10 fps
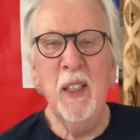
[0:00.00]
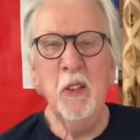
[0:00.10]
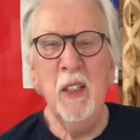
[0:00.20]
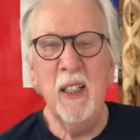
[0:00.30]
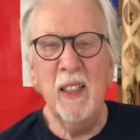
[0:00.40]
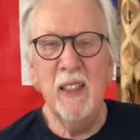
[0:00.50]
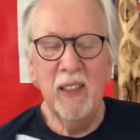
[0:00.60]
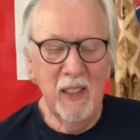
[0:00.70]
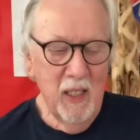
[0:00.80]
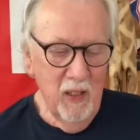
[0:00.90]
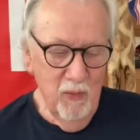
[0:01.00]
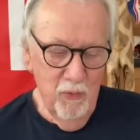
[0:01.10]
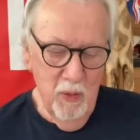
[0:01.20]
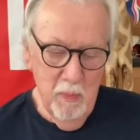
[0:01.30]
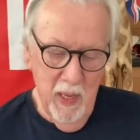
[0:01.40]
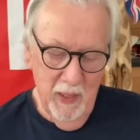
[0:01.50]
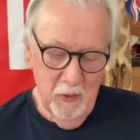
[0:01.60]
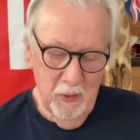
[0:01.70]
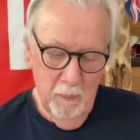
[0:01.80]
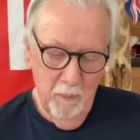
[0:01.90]
isn't it, from
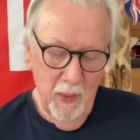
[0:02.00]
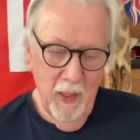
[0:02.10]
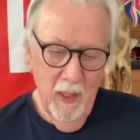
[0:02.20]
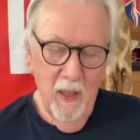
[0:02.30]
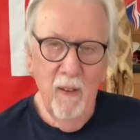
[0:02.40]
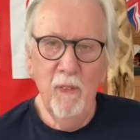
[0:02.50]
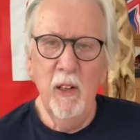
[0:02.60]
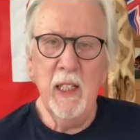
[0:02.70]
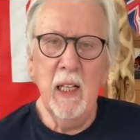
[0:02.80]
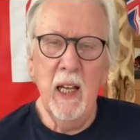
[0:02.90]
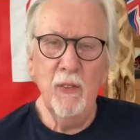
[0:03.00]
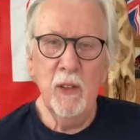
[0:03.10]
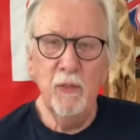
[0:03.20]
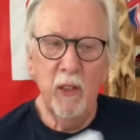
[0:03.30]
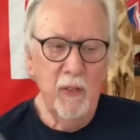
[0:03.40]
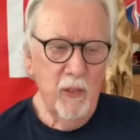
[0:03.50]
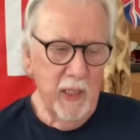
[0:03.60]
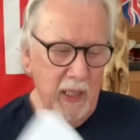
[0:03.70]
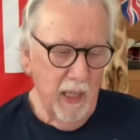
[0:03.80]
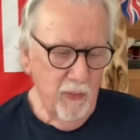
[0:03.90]
Matt? Very clever, very, very
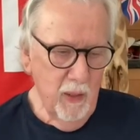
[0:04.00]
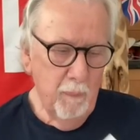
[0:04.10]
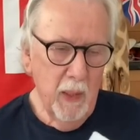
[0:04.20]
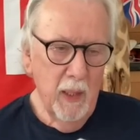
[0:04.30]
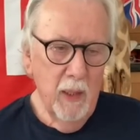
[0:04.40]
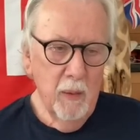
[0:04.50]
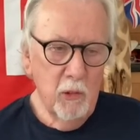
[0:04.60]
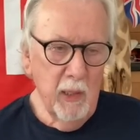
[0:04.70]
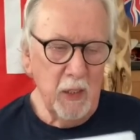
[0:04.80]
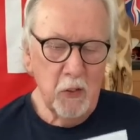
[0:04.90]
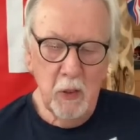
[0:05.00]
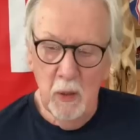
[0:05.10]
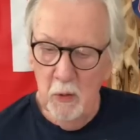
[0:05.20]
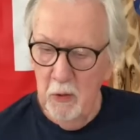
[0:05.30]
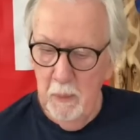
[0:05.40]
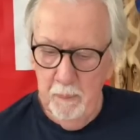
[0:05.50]
clever. Great songs.